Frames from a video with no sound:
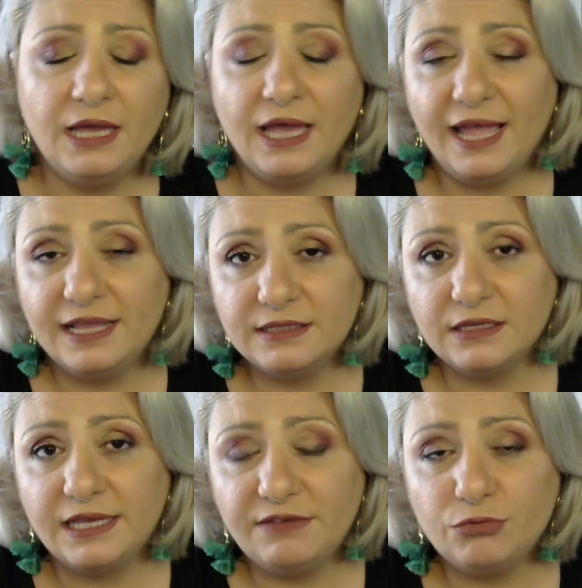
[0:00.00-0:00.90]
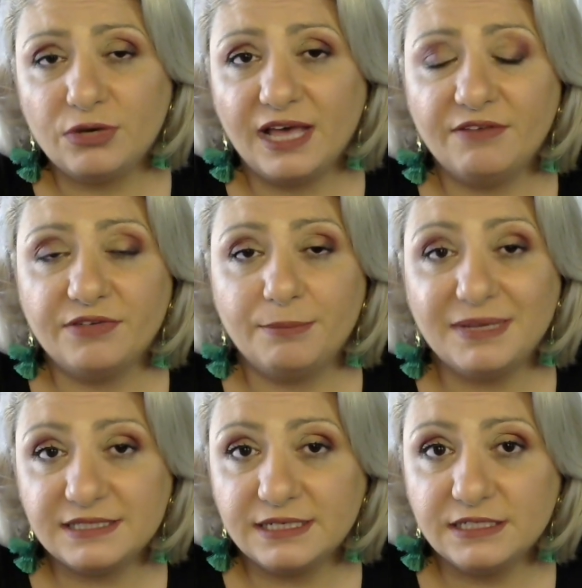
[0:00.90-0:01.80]
And if we have a
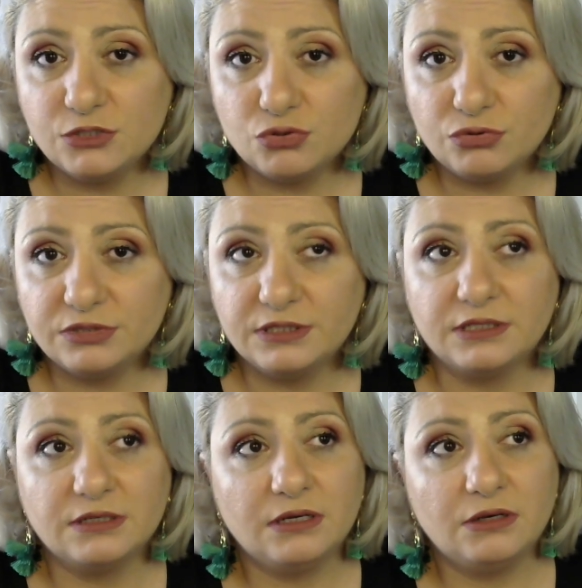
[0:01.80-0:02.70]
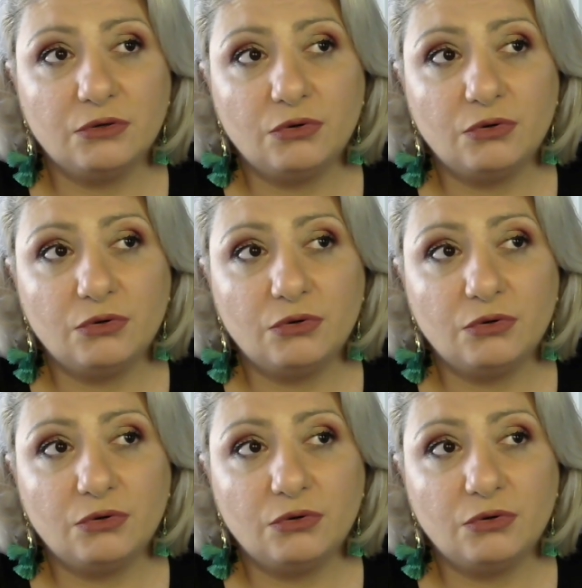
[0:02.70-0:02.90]
mental disorder uh,